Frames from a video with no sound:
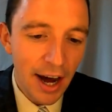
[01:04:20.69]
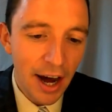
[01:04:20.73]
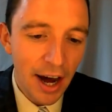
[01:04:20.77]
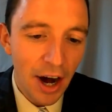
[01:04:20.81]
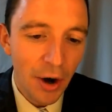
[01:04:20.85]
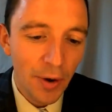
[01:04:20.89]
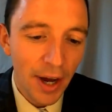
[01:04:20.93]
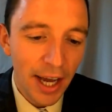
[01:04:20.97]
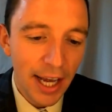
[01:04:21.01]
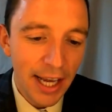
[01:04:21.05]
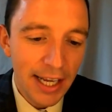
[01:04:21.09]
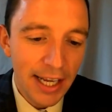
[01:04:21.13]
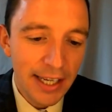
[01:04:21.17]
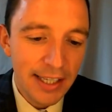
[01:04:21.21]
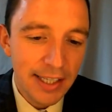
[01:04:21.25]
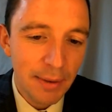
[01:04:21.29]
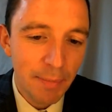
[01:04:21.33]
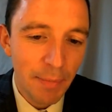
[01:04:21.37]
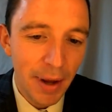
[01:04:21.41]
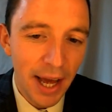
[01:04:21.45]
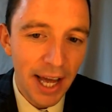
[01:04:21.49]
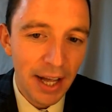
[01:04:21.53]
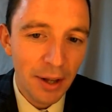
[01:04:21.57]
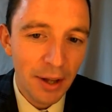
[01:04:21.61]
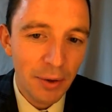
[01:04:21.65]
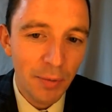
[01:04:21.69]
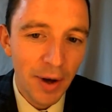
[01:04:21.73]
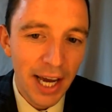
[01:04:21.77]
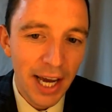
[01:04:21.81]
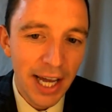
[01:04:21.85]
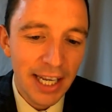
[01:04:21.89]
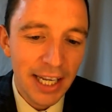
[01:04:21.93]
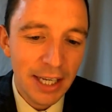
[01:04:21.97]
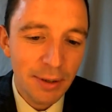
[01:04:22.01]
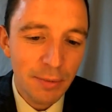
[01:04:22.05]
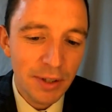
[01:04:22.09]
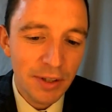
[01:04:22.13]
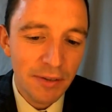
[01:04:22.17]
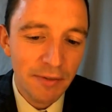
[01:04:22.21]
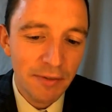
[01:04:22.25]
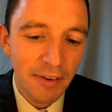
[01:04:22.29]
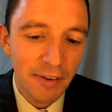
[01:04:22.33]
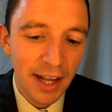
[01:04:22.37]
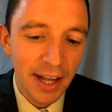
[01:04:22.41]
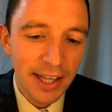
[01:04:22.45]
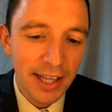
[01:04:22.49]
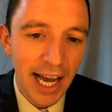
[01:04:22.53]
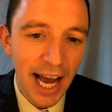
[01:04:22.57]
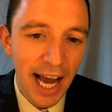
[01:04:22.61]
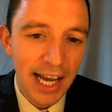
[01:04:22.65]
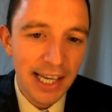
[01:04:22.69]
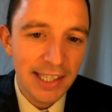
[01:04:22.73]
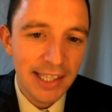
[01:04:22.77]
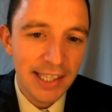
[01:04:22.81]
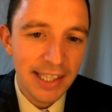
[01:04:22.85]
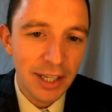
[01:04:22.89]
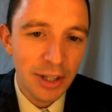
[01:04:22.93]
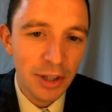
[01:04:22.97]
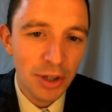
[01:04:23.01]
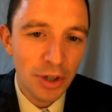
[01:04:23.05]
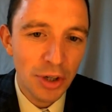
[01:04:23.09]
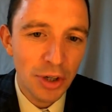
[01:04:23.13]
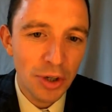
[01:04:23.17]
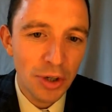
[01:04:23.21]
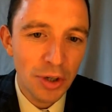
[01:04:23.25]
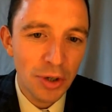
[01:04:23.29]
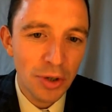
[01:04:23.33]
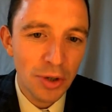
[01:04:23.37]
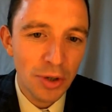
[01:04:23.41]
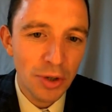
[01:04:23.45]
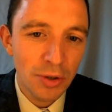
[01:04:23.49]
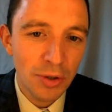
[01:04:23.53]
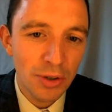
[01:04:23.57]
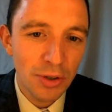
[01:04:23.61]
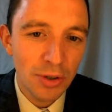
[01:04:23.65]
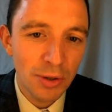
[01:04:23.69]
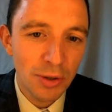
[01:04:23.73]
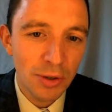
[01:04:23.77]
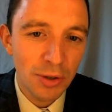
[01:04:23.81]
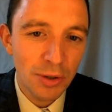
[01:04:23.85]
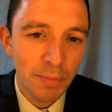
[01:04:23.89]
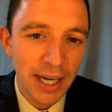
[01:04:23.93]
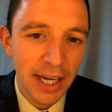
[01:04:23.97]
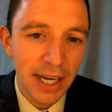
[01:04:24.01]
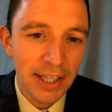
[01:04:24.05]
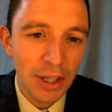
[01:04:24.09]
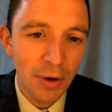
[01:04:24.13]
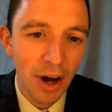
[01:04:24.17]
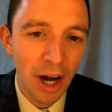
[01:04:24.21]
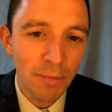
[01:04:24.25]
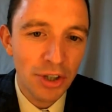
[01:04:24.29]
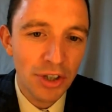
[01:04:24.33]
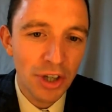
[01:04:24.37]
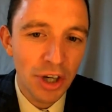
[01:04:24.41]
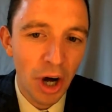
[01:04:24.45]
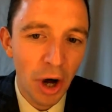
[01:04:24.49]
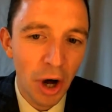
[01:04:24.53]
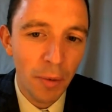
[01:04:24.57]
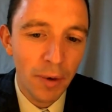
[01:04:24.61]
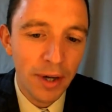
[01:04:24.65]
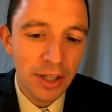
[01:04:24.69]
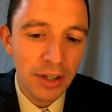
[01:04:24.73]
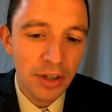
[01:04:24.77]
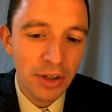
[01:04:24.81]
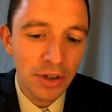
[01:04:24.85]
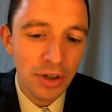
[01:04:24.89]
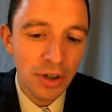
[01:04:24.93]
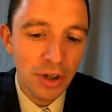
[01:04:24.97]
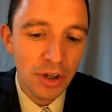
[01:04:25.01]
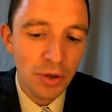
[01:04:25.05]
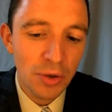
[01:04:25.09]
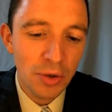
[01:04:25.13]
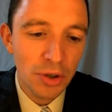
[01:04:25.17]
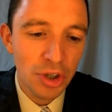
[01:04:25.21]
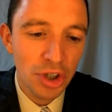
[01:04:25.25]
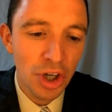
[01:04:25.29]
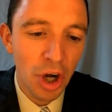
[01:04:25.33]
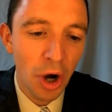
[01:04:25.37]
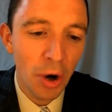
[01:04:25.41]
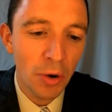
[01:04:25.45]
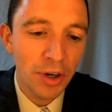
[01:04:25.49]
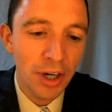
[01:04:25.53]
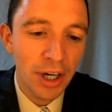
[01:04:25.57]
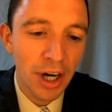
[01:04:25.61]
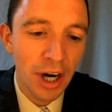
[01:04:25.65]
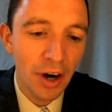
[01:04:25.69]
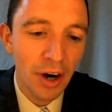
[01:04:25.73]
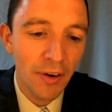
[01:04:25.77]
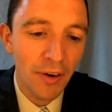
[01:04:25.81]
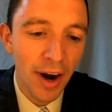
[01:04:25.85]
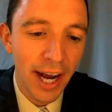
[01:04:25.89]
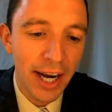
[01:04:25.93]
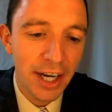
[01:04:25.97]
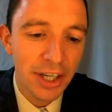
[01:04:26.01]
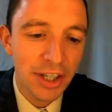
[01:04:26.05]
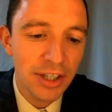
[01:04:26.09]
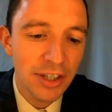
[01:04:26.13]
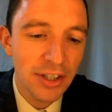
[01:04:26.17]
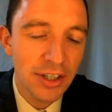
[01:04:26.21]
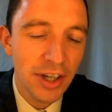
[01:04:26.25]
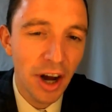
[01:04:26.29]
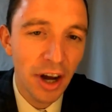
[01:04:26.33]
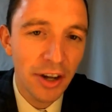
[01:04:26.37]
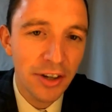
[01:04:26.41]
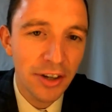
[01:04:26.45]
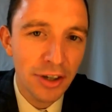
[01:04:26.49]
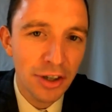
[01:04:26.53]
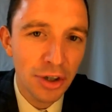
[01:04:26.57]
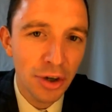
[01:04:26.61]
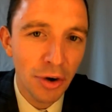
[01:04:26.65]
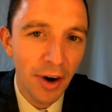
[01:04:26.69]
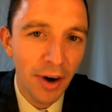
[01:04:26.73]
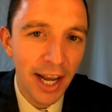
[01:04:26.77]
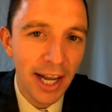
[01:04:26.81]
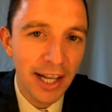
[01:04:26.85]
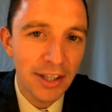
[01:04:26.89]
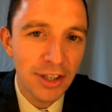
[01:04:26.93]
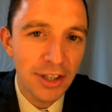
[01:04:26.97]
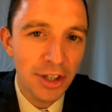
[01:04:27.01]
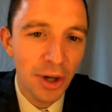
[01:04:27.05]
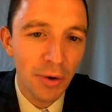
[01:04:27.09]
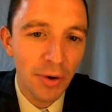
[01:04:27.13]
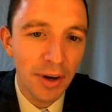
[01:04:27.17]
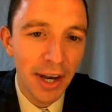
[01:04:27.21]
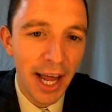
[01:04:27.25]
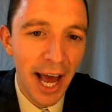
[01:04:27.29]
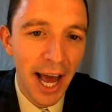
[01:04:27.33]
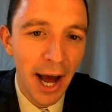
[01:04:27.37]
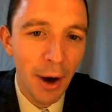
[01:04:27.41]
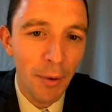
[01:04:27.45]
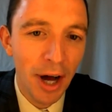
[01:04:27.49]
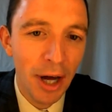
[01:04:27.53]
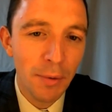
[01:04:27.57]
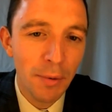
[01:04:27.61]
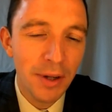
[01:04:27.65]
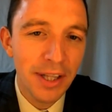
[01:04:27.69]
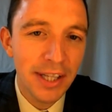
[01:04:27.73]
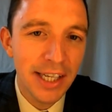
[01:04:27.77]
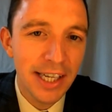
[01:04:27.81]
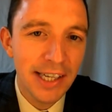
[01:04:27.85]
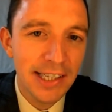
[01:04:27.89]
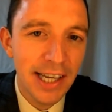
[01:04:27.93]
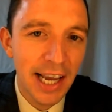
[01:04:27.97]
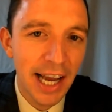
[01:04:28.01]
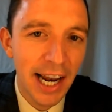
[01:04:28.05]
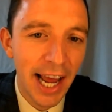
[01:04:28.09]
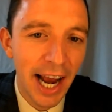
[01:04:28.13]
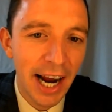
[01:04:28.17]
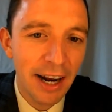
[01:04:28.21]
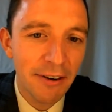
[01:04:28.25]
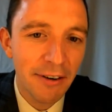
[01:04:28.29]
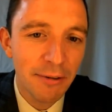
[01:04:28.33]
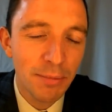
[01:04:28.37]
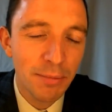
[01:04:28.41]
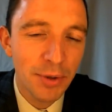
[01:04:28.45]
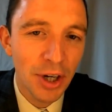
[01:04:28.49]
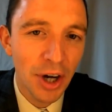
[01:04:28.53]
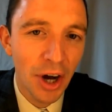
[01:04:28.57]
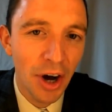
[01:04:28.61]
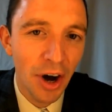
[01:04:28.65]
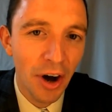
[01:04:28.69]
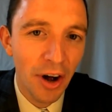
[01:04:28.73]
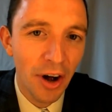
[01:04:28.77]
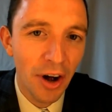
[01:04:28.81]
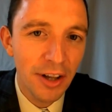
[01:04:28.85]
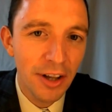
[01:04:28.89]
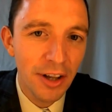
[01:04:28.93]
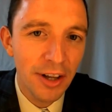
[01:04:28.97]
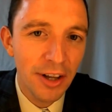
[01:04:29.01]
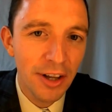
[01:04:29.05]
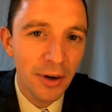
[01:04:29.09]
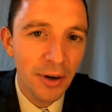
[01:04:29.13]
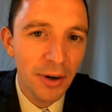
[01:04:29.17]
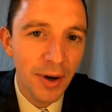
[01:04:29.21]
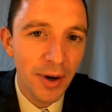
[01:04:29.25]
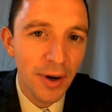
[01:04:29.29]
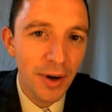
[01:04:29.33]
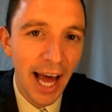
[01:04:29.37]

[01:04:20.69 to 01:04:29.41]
Okay, Isabel, well, it was fantastic to speak to you. I'm just going to show the corrections on the screen. So now I will disconnect from the call, okay?